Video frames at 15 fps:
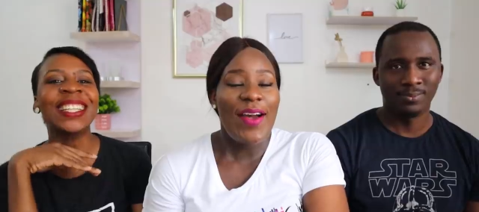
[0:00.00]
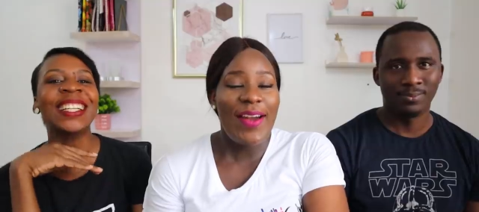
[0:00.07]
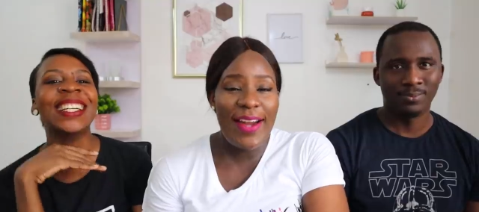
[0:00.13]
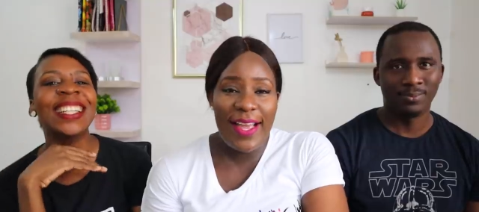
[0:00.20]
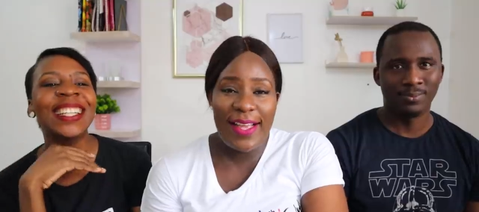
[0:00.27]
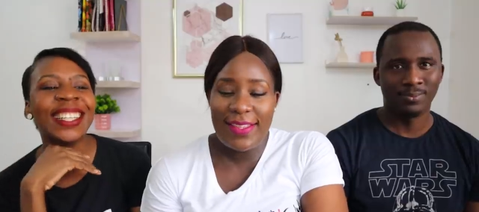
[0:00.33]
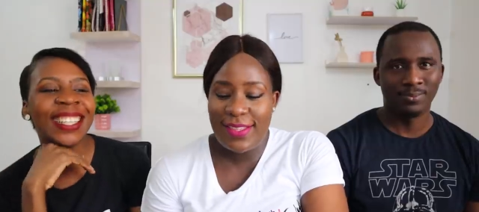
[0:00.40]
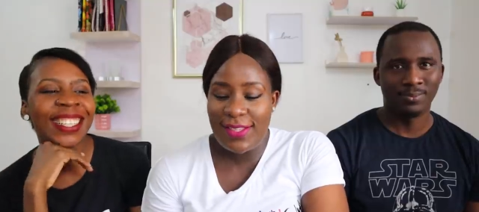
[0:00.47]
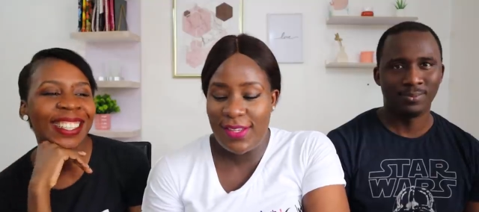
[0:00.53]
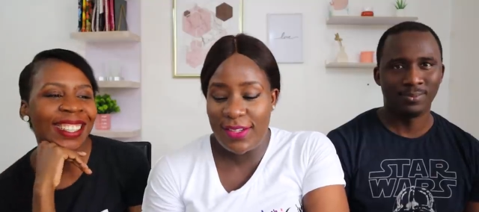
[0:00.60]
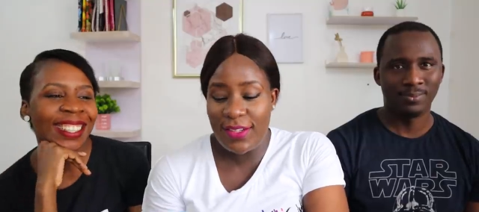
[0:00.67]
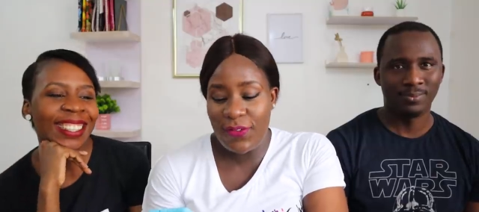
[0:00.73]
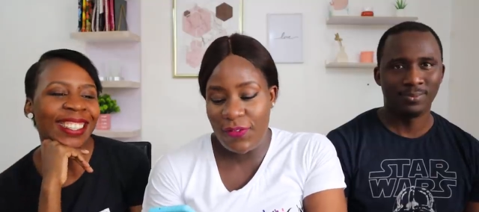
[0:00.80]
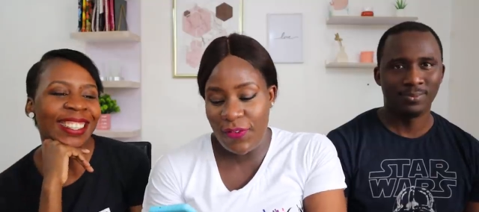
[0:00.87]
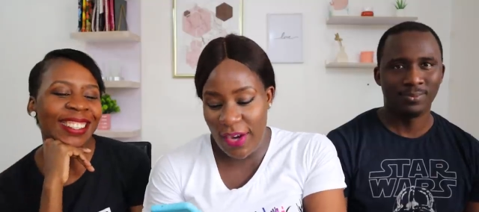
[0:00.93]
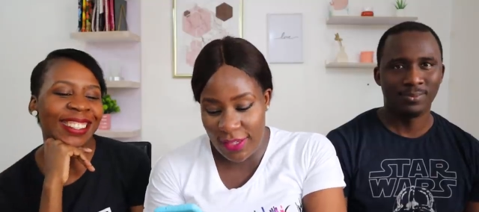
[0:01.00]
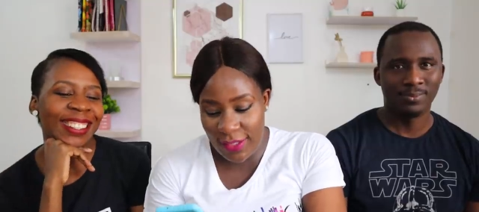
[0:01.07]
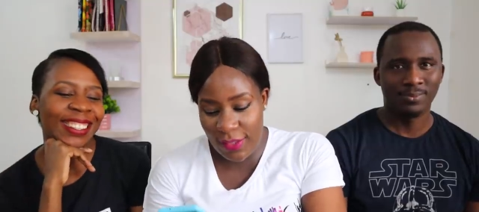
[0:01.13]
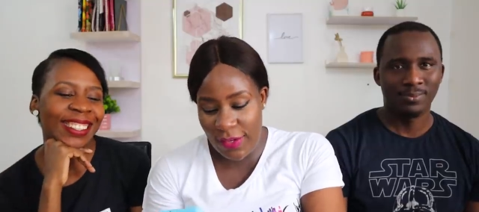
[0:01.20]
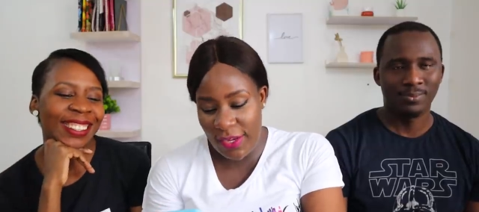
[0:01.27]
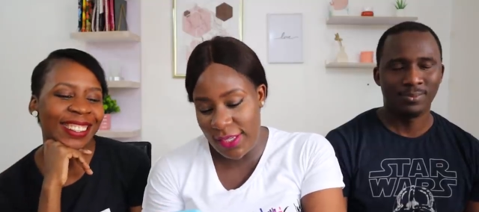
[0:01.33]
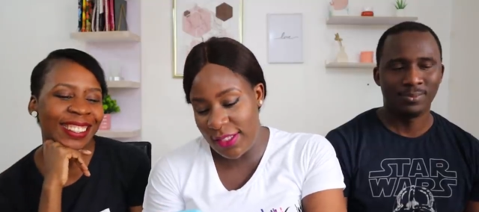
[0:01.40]
Speaker 1: Alright, so the
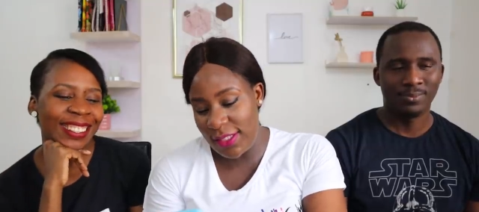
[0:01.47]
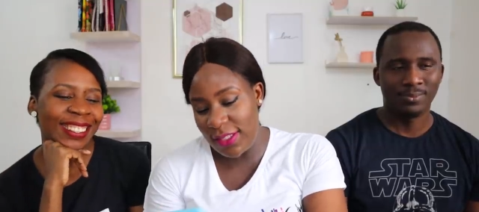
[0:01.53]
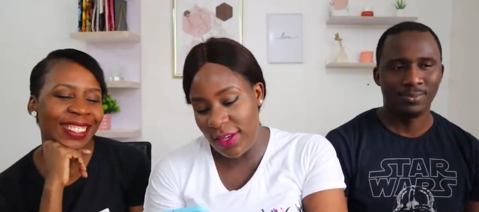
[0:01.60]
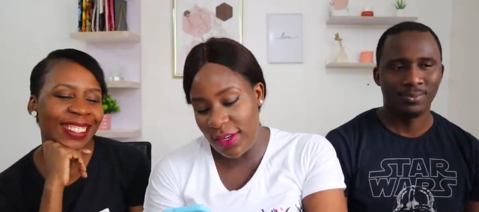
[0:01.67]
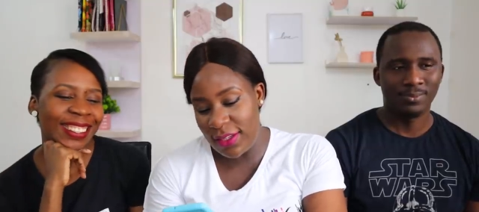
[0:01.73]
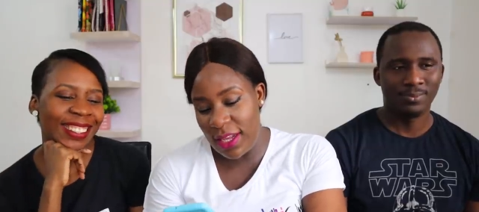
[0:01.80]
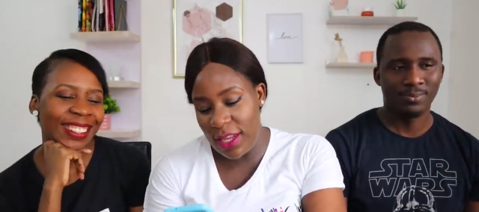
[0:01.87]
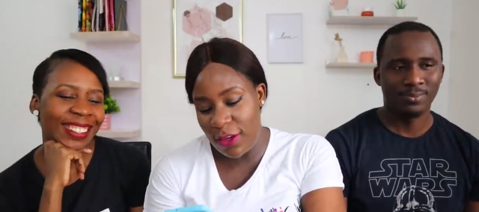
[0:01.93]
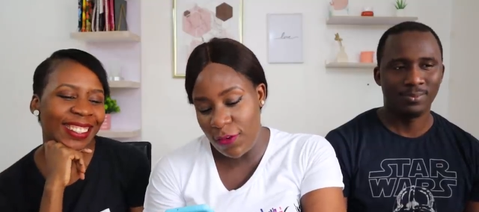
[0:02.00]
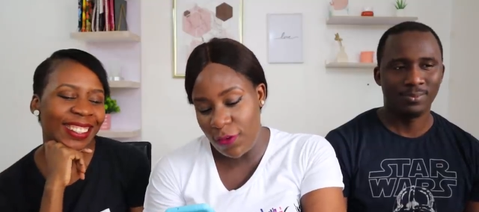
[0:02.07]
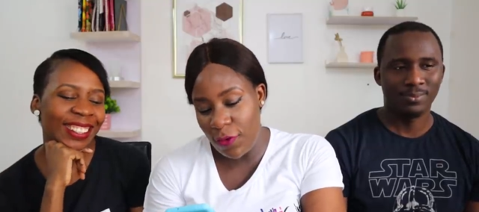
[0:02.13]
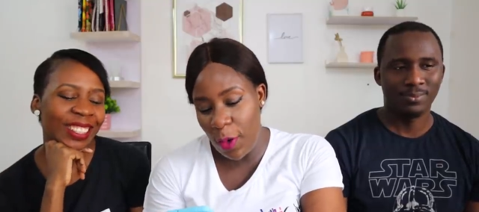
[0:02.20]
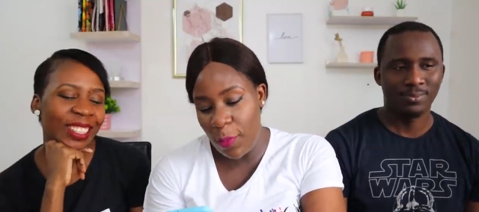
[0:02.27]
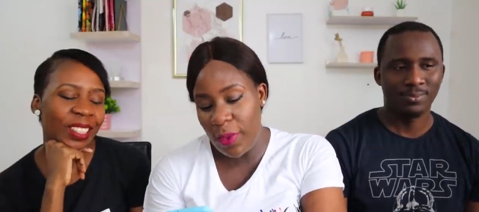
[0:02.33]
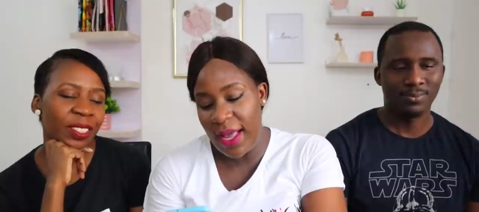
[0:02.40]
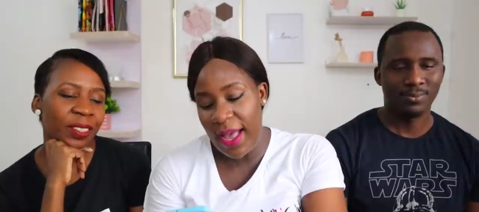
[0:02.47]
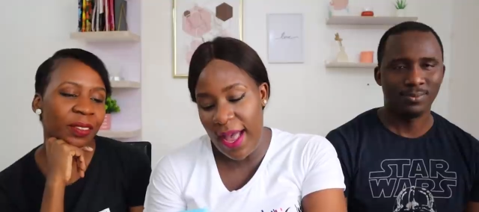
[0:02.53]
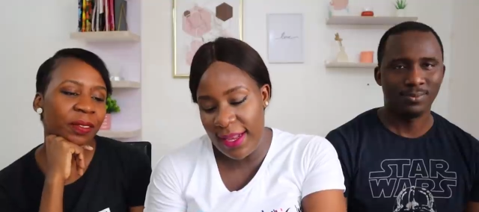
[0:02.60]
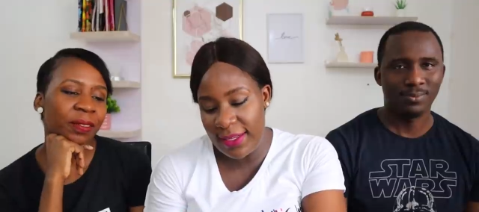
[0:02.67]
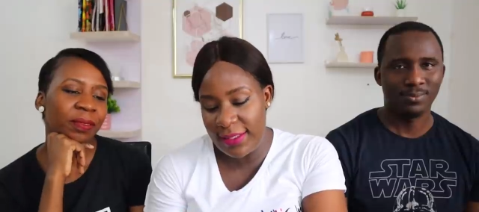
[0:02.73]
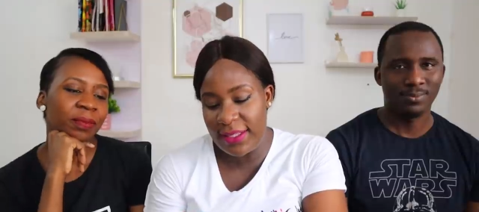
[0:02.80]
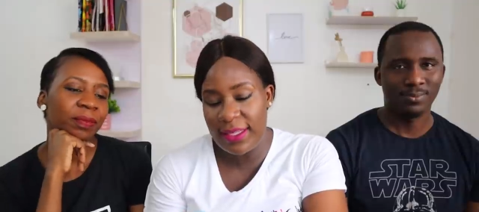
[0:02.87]
first question is from
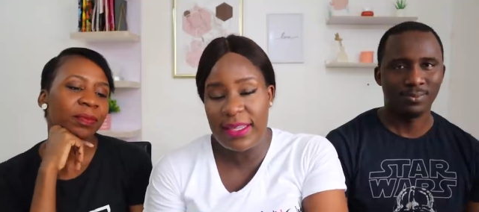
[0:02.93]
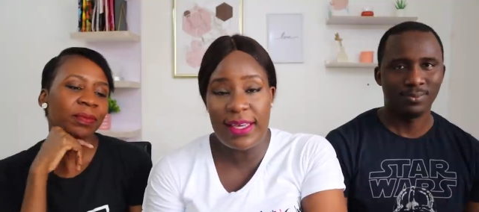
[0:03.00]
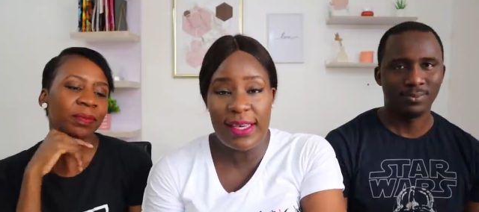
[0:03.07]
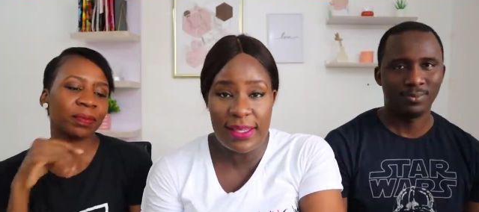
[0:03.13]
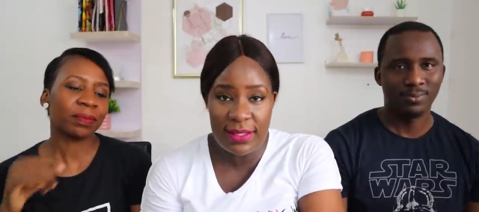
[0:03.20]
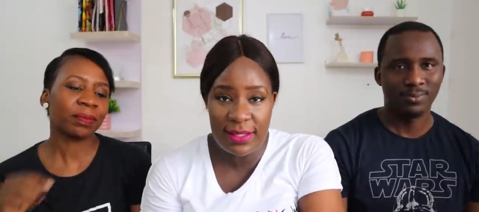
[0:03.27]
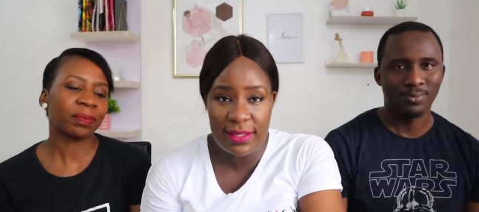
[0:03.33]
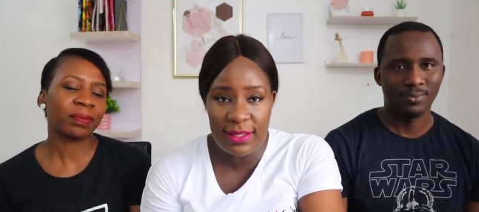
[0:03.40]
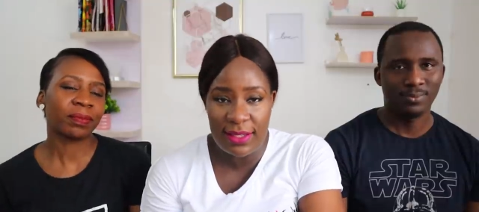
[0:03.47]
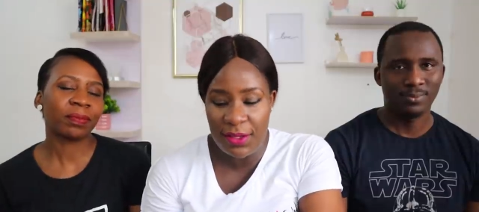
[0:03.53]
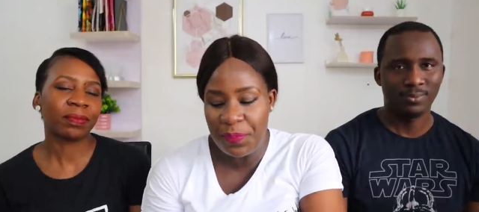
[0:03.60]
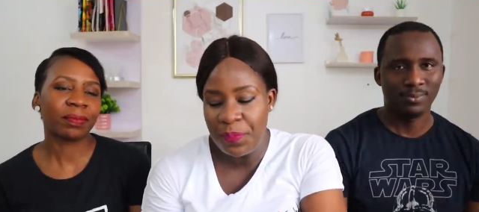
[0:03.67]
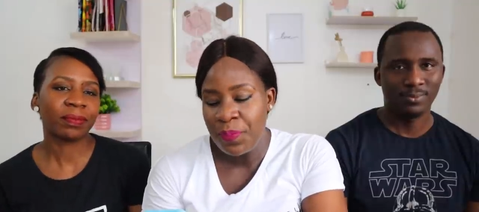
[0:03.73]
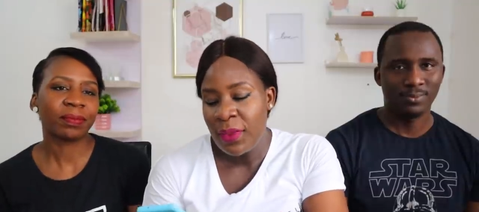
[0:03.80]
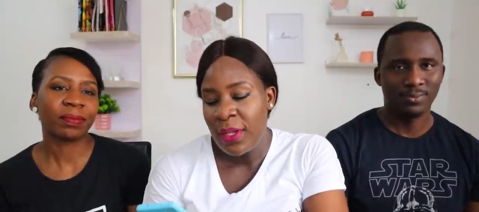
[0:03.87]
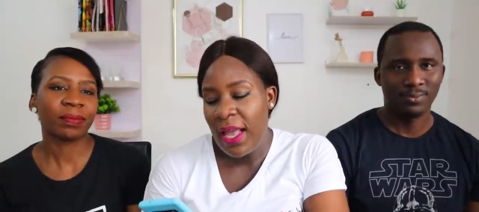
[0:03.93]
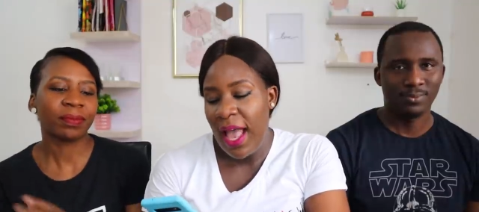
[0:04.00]
Candy Casey,